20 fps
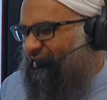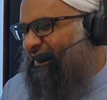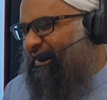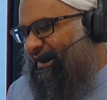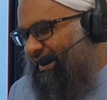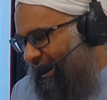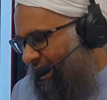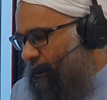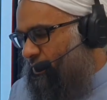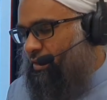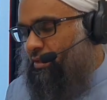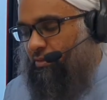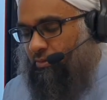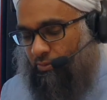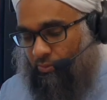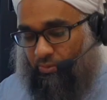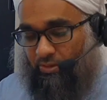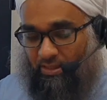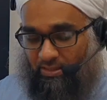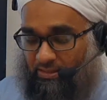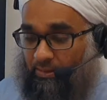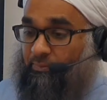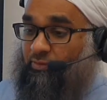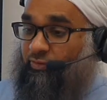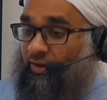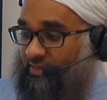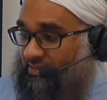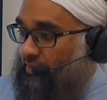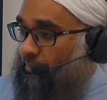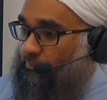Again, you shouldn't do these things. But
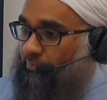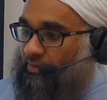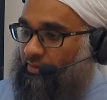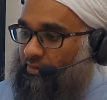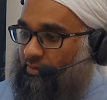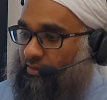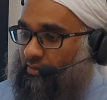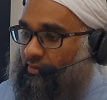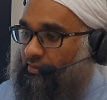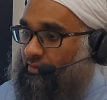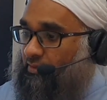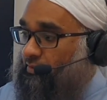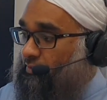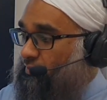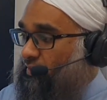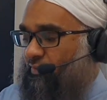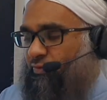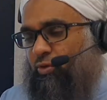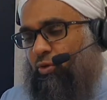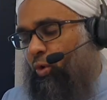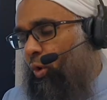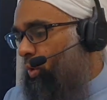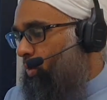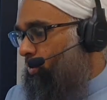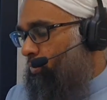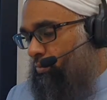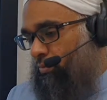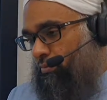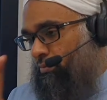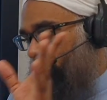for example, so if
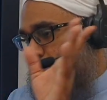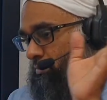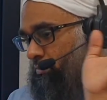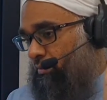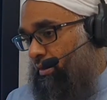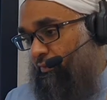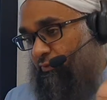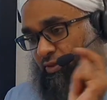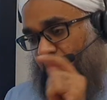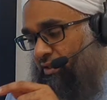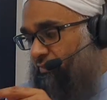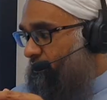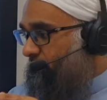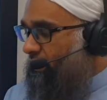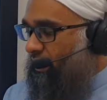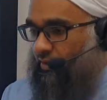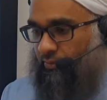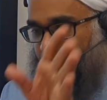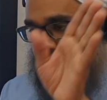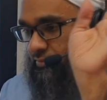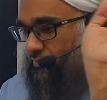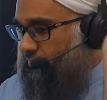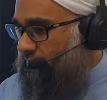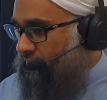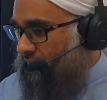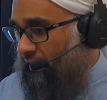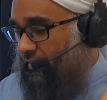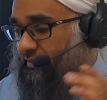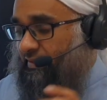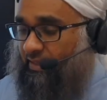you leave this house,
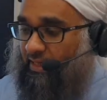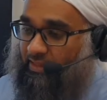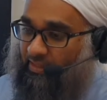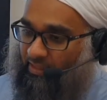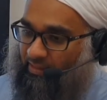and they're